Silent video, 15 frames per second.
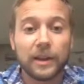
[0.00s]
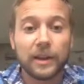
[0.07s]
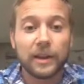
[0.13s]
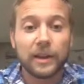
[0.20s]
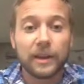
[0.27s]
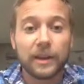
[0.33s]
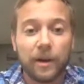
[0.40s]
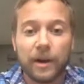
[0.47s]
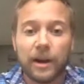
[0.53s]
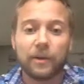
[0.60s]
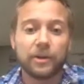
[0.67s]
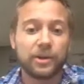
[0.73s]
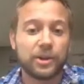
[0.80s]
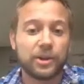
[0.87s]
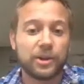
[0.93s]
So
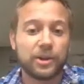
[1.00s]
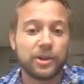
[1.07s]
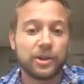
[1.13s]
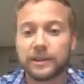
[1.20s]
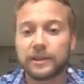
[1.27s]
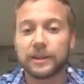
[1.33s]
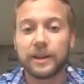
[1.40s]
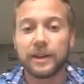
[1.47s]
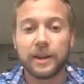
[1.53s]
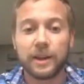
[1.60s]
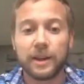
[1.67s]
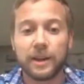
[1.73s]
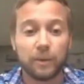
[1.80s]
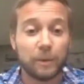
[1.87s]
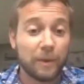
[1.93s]
that Spring
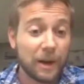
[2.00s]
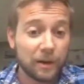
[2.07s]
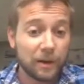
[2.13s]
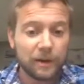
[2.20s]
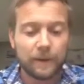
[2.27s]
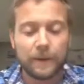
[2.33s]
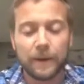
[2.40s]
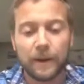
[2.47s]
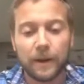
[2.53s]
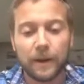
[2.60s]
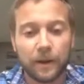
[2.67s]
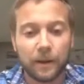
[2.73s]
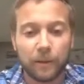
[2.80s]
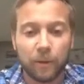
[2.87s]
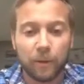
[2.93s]
Fling, we
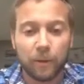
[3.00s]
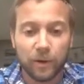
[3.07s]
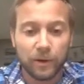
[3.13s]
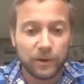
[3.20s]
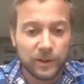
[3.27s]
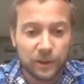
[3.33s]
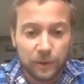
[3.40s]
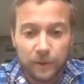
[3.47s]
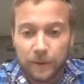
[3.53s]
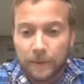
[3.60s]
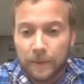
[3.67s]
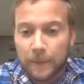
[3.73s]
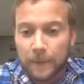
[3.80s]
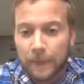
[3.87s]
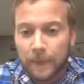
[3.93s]
got a bunch of people committing.
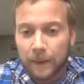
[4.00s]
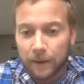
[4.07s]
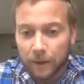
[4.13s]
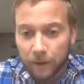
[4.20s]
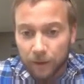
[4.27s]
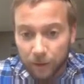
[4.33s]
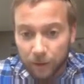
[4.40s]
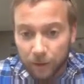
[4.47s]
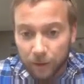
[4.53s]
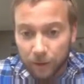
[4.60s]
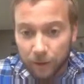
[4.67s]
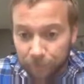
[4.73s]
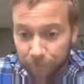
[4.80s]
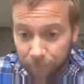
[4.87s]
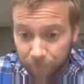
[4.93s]
I'm going to
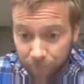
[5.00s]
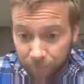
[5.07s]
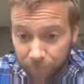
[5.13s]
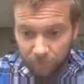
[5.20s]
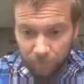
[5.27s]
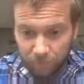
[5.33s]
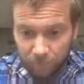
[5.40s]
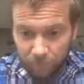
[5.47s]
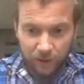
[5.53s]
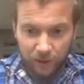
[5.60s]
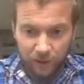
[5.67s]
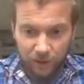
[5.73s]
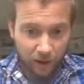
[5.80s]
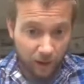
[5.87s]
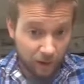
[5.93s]
share my
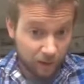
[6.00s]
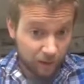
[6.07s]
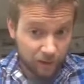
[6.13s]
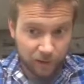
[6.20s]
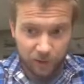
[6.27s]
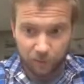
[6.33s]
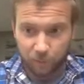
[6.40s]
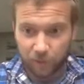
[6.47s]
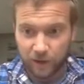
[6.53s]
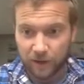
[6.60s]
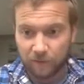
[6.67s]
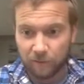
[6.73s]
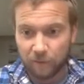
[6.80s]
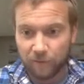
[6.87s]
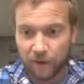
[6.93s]
screen now and just kind of
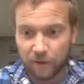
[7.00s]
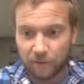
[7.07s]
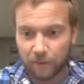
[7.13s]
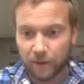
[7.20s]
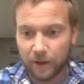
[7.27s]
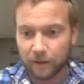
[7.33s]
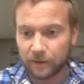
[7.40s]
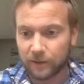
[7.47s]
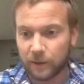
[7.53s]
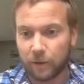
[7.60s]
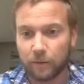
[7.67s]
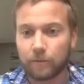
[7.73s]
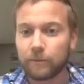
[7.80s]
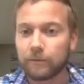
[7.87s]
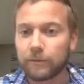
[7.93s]
go from there.
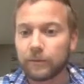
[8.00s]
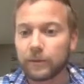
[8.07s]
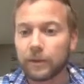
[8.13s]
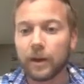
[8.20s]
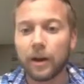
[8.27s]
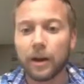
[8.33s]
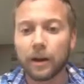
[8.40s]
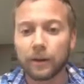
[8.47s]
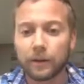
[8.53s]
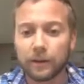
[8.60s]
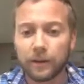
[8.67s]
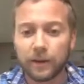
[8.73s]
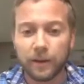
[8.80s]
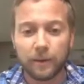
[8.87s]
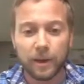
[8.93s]
But we got some people to write
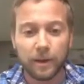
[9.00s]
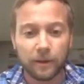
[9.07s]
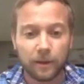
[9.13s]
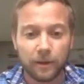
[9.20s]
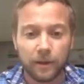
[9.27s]
some code